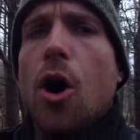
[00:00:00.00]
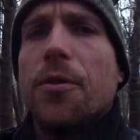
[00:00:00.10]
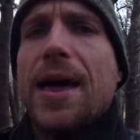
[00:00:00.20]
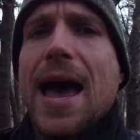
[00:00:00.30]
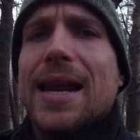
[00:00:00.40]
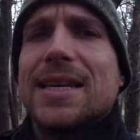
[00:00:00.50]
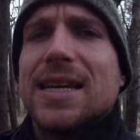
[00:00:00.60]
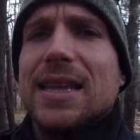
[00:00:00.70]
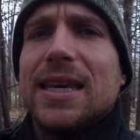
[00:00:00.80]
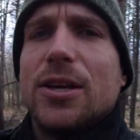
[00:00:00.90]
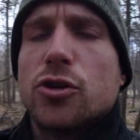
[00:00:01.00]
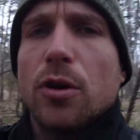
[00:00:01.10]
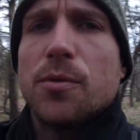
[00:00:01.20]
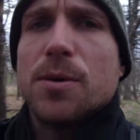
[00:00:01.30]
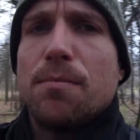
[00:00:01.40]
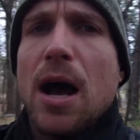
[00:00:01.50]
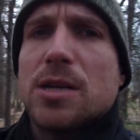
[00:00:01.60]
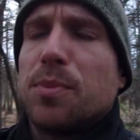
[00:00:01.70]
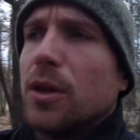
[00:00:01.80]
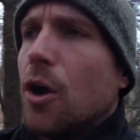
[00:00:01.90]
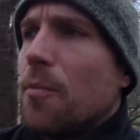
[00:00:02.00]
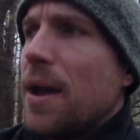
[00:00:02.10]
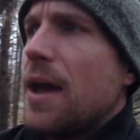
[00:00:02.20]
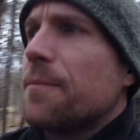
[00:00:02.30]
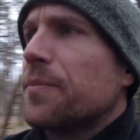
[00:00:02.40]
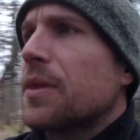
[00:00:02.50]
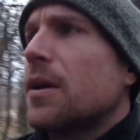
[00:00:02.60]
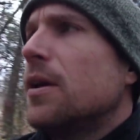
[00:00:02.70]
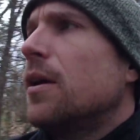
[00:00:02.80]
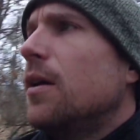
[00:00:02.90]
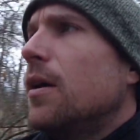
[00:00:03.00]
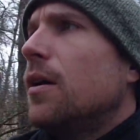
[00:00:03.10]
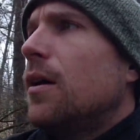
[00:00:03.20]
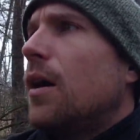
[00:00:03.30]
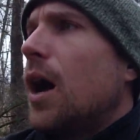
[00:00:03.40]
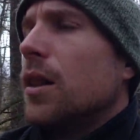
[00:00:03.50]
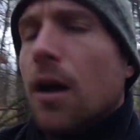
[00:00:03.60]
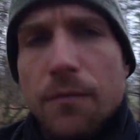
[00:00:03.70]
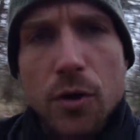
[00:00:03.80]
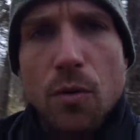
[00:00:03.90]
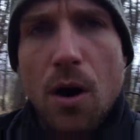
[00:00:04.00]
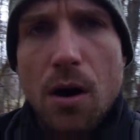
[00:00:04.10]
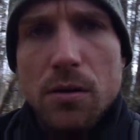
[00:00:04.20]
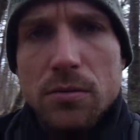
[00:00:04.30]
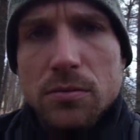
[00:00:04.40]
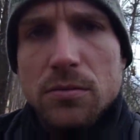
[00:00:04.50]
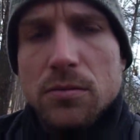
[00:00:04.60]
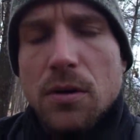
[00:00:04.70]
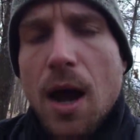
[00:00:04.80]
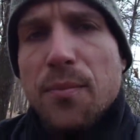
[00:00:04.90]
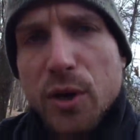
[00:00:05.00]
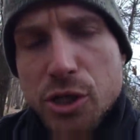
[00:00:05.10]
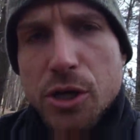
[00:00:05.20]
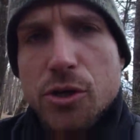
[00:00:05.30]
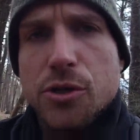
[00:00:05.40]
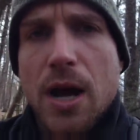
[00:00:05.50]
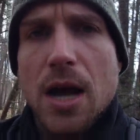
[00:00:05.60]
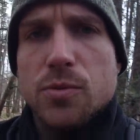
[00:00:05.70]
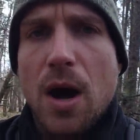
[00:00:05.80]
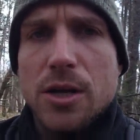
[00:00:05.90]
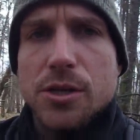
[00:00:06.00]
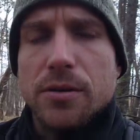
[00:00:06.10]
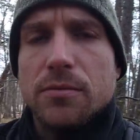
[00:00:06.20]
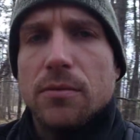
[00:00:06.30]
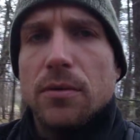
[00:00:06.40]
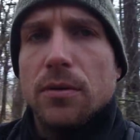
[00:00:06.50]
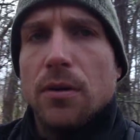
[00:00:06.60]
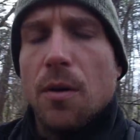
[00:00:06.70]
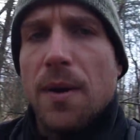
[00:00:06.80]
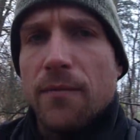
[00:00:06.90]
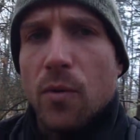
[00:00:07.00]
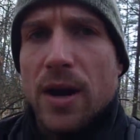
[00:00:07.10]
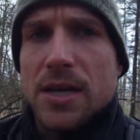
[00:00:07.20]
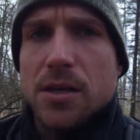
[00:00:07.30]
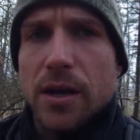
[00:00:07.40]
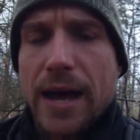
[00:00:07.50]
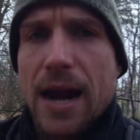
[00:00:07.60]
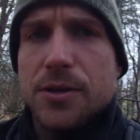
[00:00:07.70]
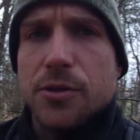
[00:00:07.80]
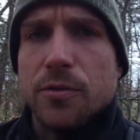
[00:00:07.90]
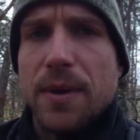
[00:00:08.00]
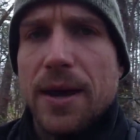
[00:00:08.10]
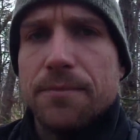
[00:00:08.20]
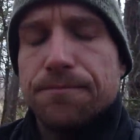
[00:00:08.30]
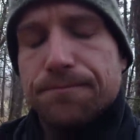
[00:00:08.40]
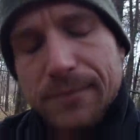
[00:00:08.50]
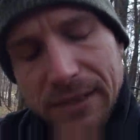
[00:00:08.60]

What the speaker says: All that is in the description box below, man. I love you all. I appreciate you guys watching. Hope everyone has a good attitude, man.